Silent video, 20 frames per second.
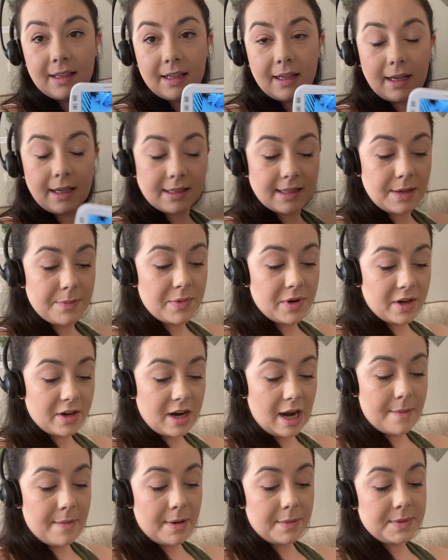asleep in her
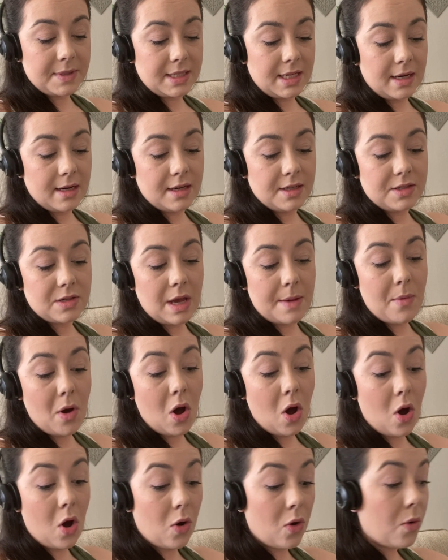crib upstairs, so I'm
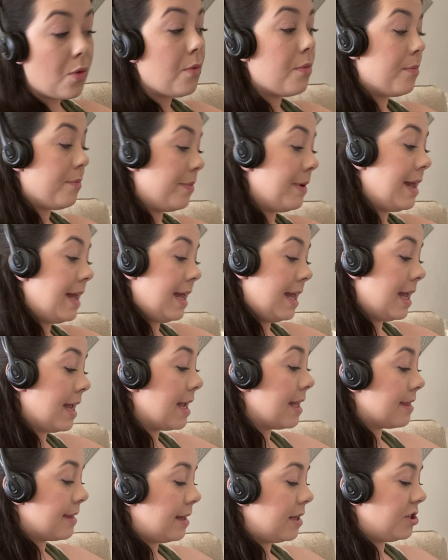
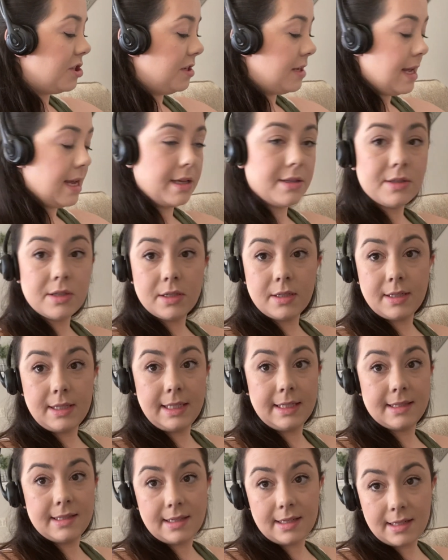hoping that she takes a
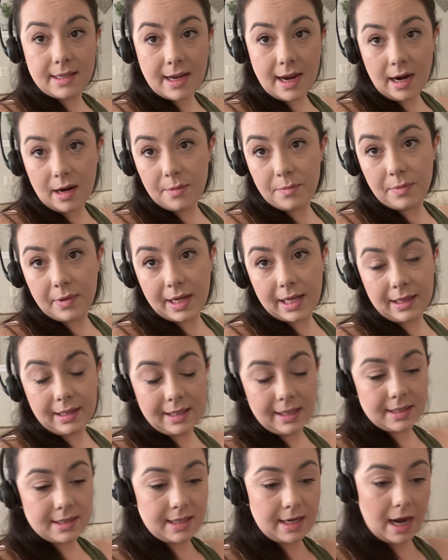decent nap, like at
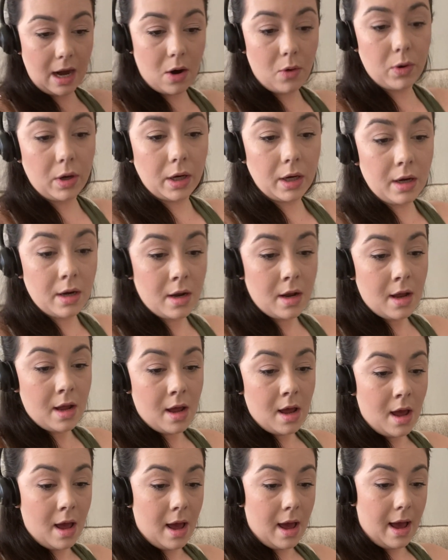least an hour,
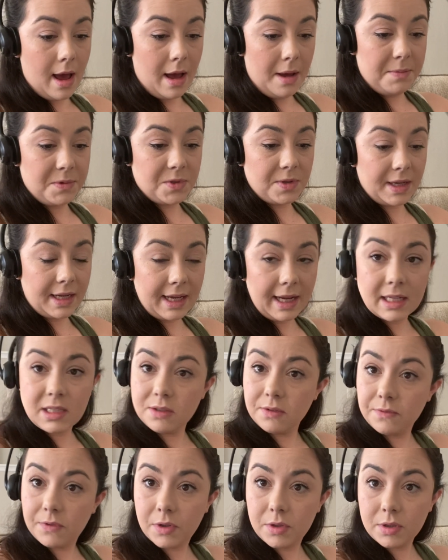so I can get
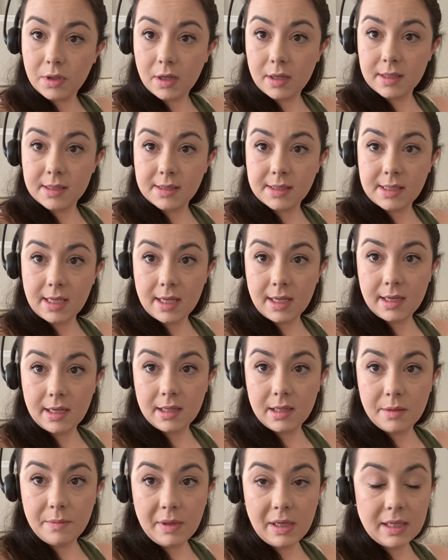some phone calls done.
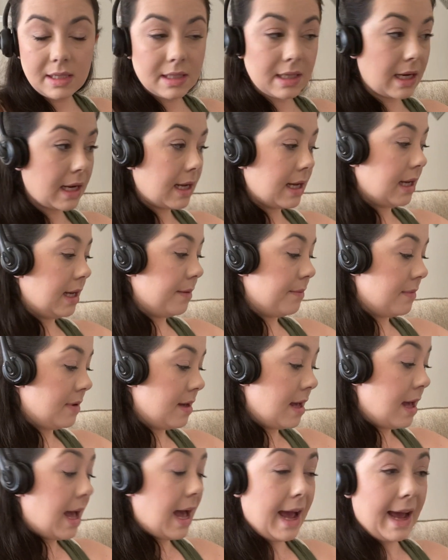In the meantime,
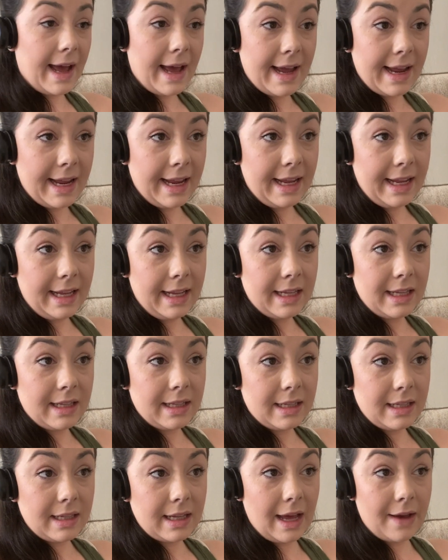I
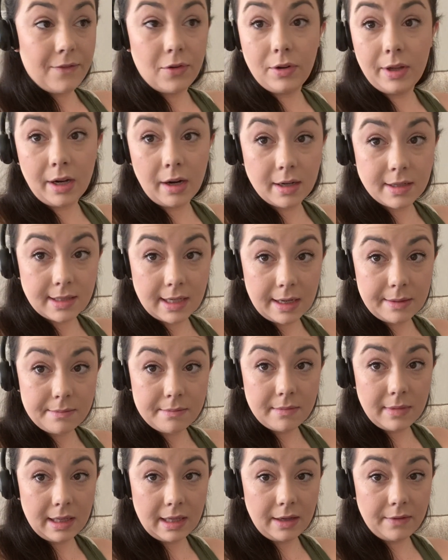have a really hard time
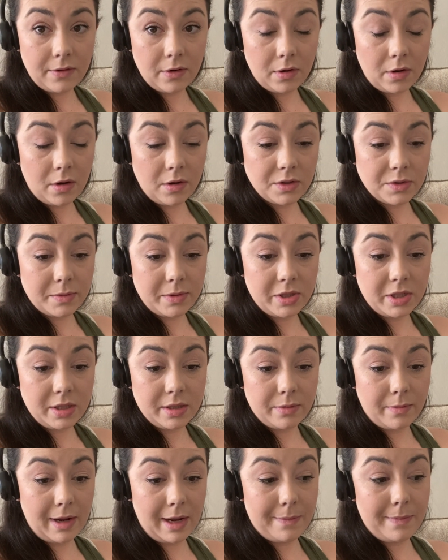making phone calls when she's
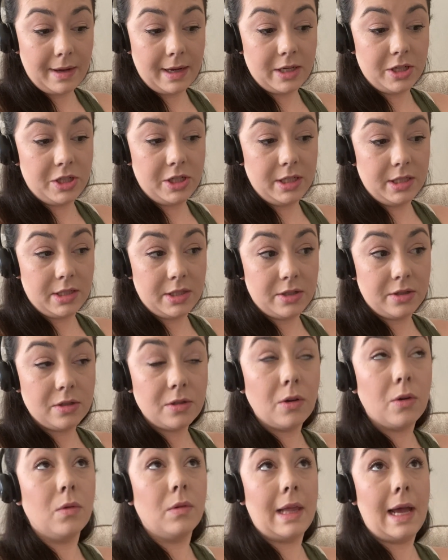awake because she's
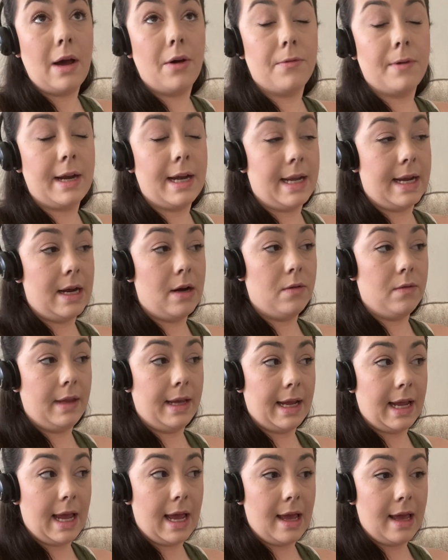so loud right now. Like,